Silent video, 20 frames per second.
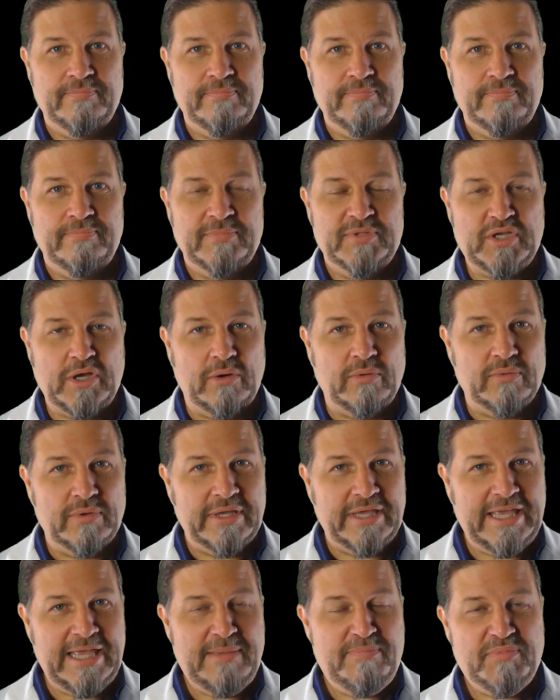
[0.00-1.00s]
So
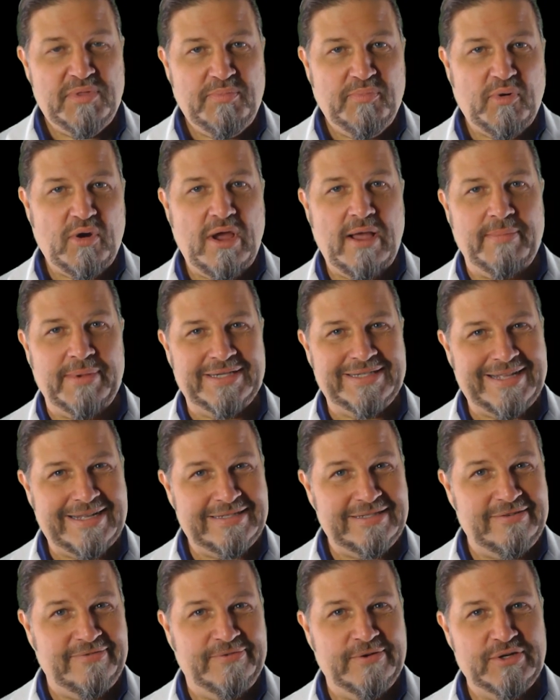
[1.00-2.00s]
keep the promise.
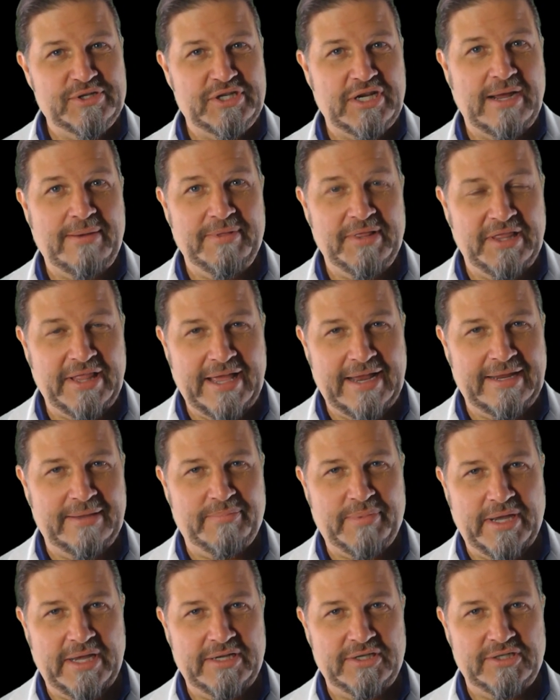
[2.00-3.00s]
That's the first job of the landing
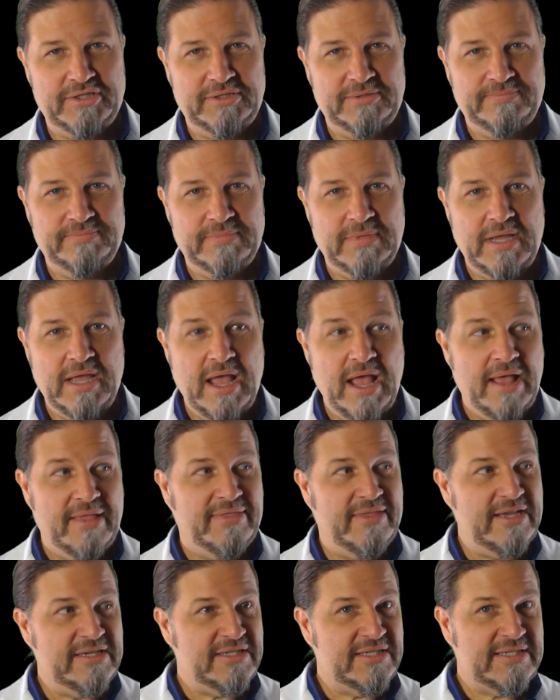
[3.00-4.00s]
page.
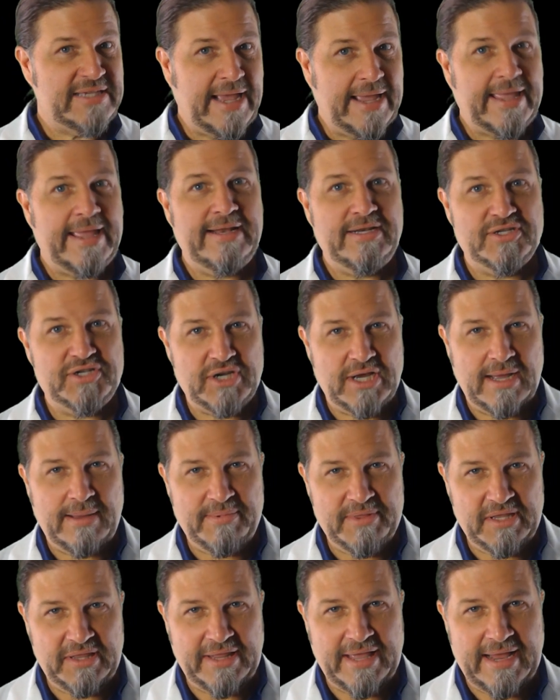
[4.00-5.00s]
The second job
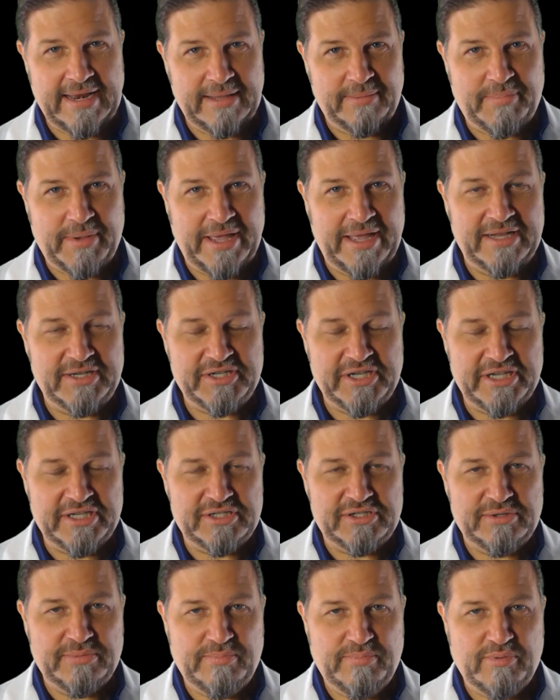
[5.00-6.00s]
of the landing page is
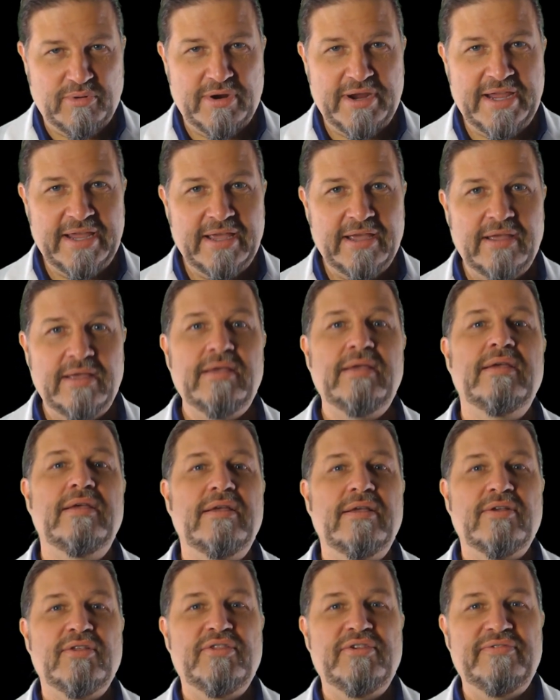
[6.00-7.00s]
to bring
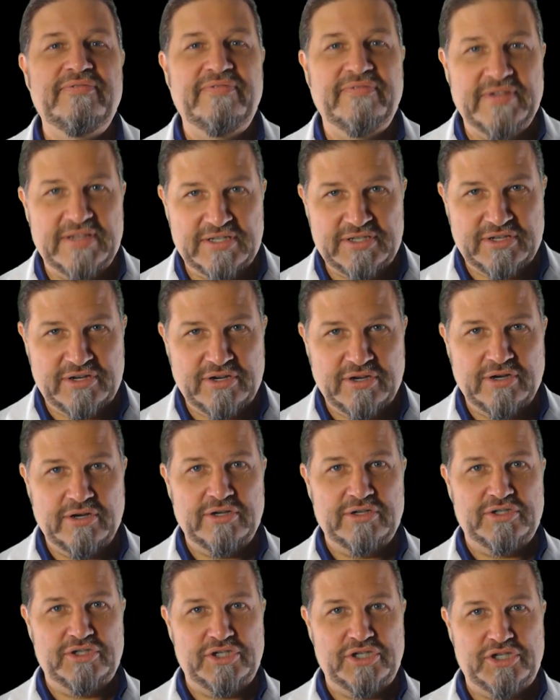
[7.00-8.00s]
the
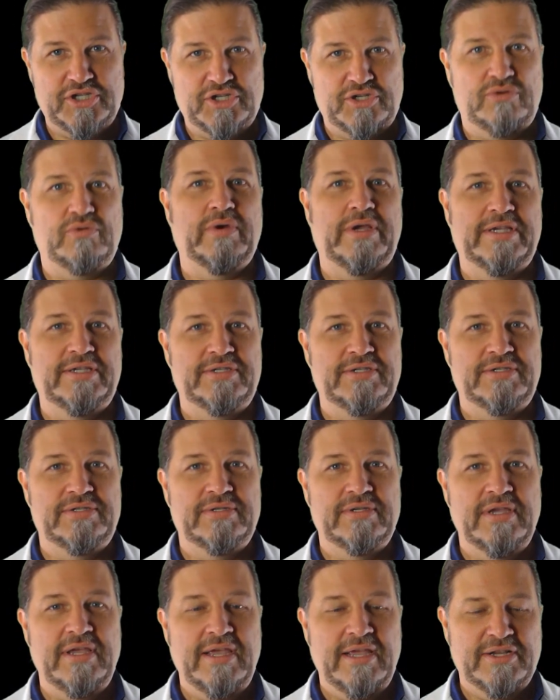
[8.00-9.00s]
visitor to
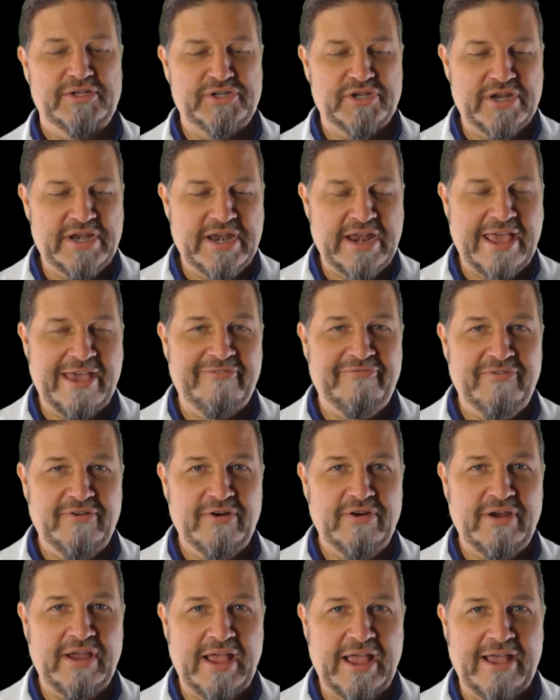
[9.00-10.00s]
choice. It should
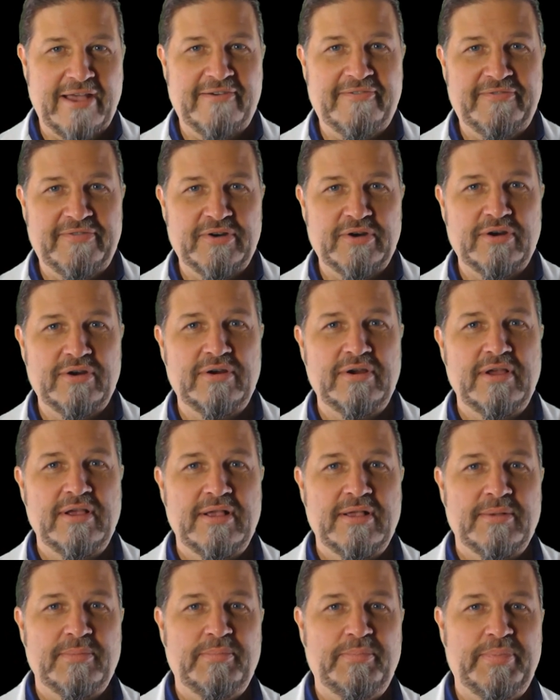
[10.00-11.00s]
never, ever
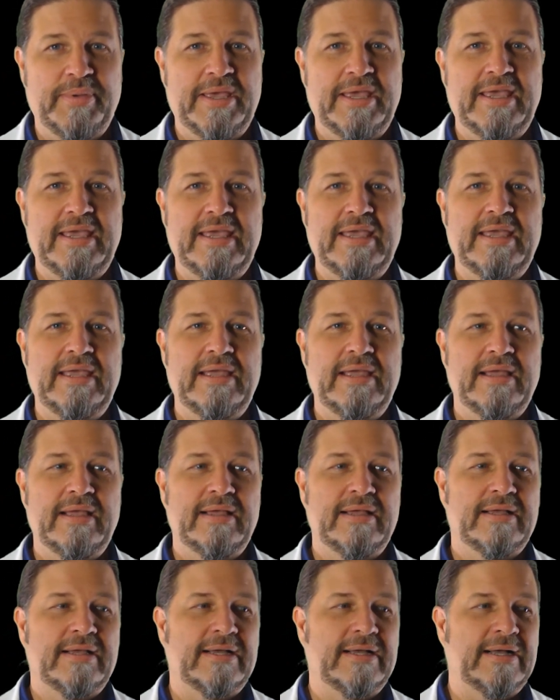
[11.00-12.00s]
be
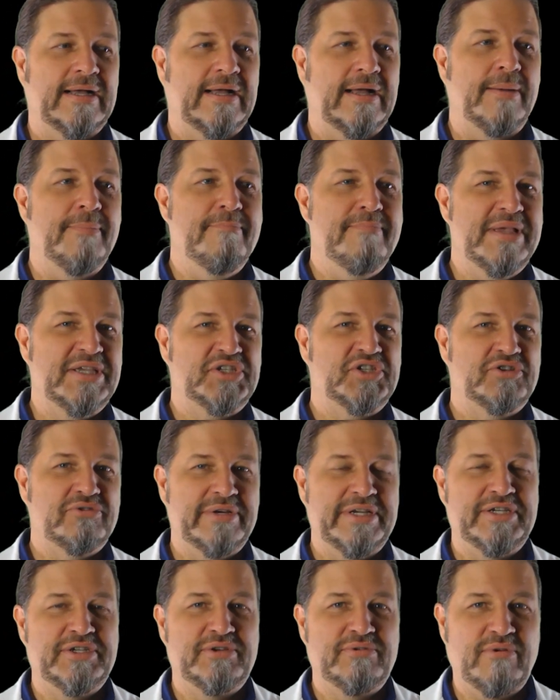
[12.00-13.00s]
a
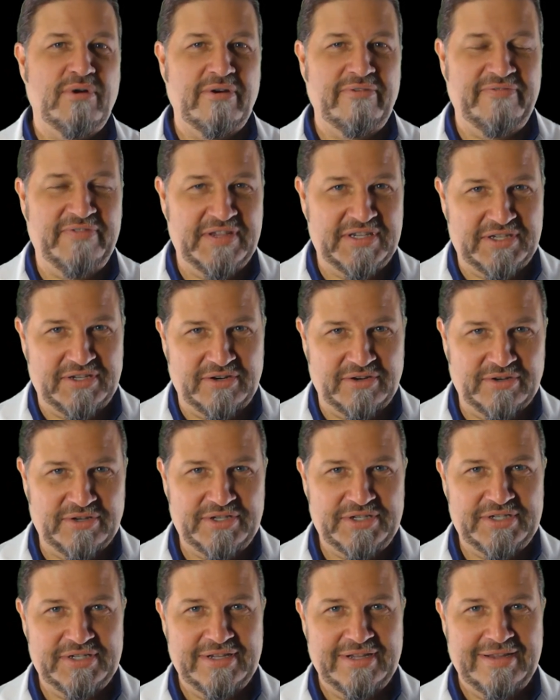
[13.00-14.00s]
mystery to our
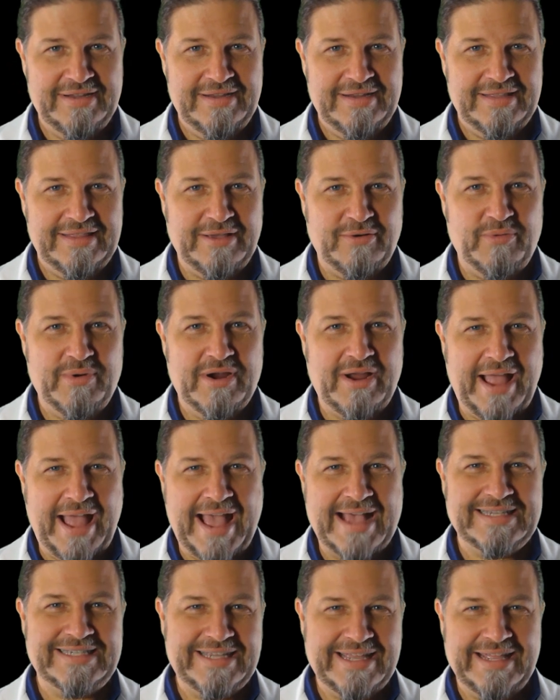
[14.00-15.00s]
visitors that we're
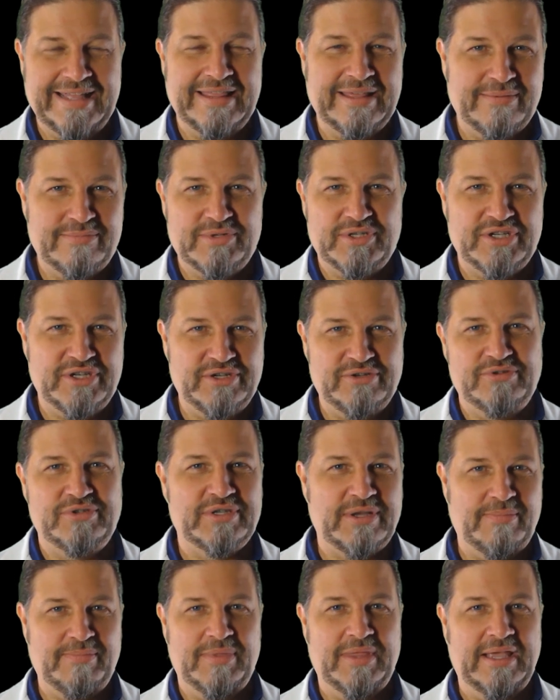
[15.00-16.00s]
asking them to do
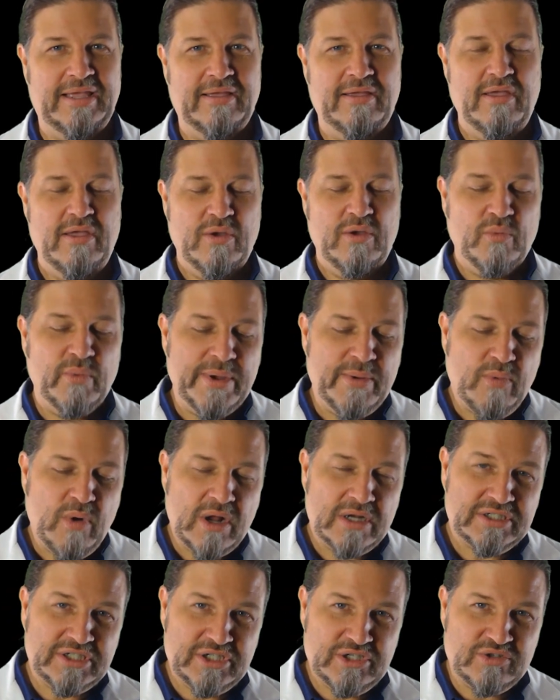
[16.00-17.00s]
something. We
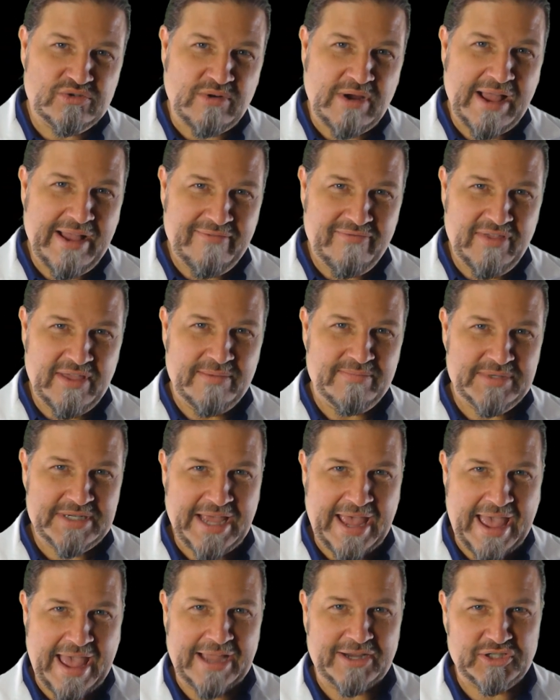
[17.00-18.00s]
want to drive them to
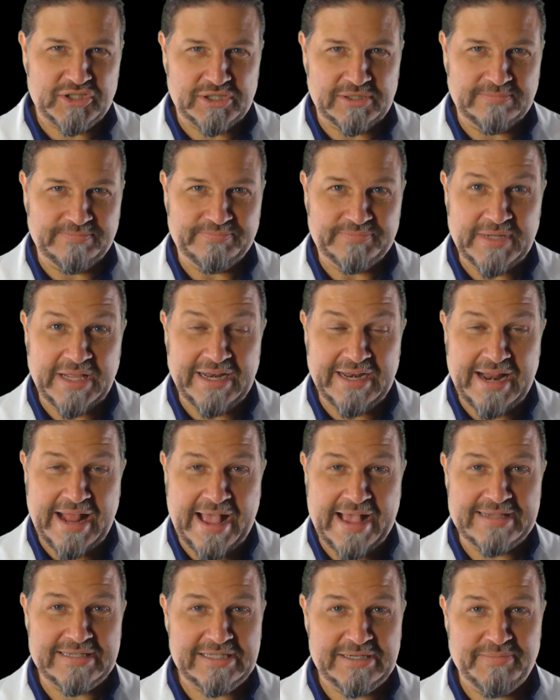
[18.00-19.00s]
action, and it
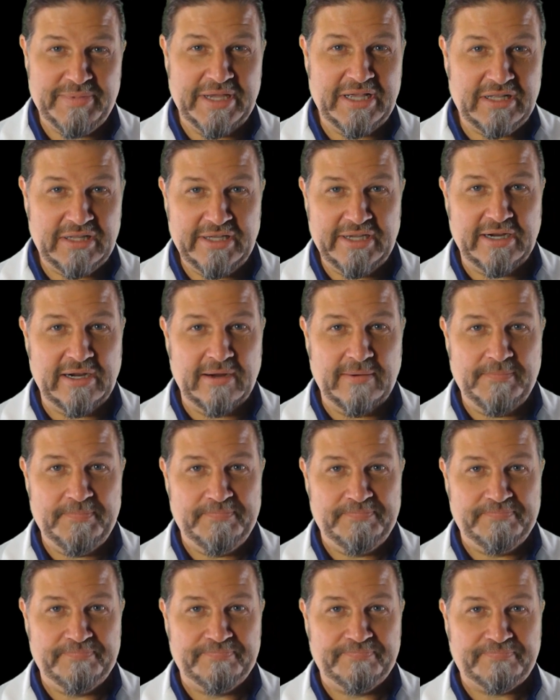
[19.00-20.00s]
has to be clear.
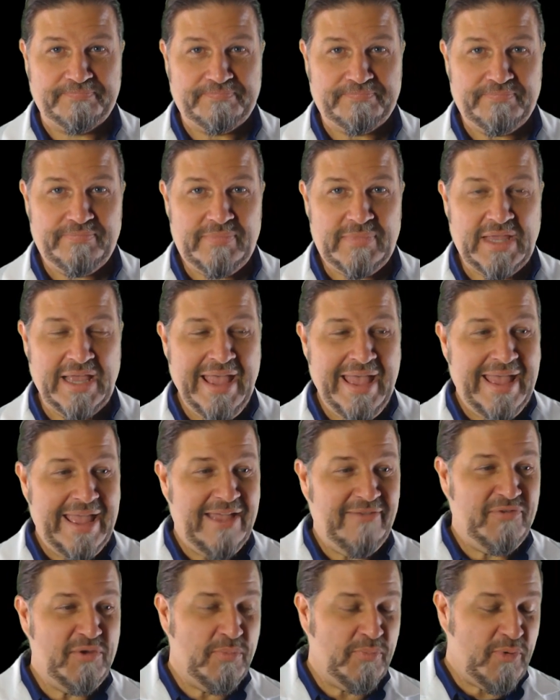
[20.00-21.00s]

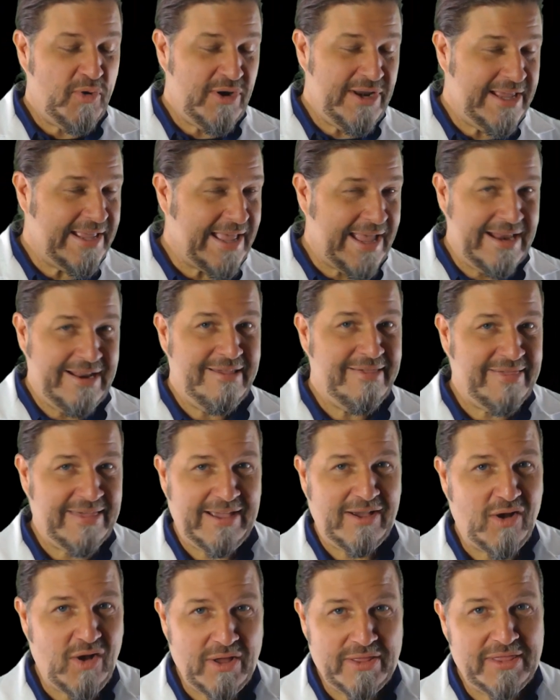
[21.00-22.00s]
If you're putting
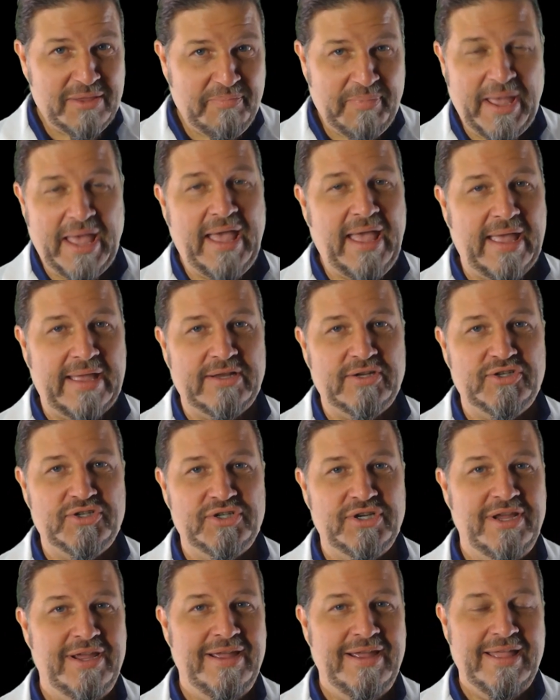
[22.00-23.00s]
anything on the
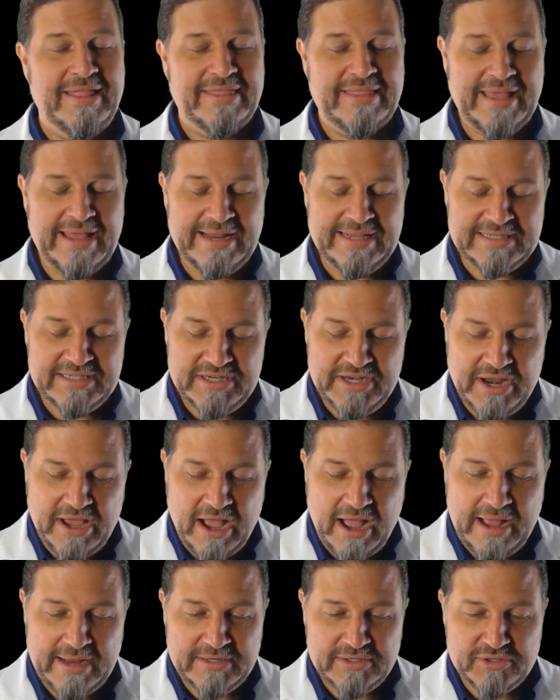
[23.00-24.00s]
page that is
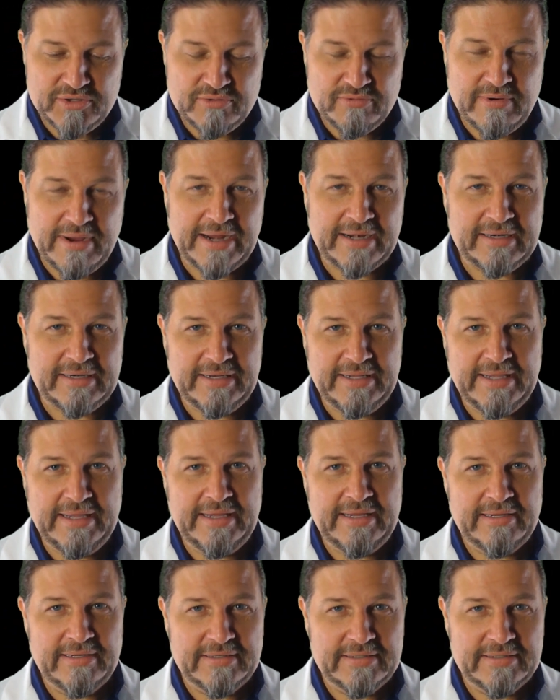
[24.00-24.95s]
not directly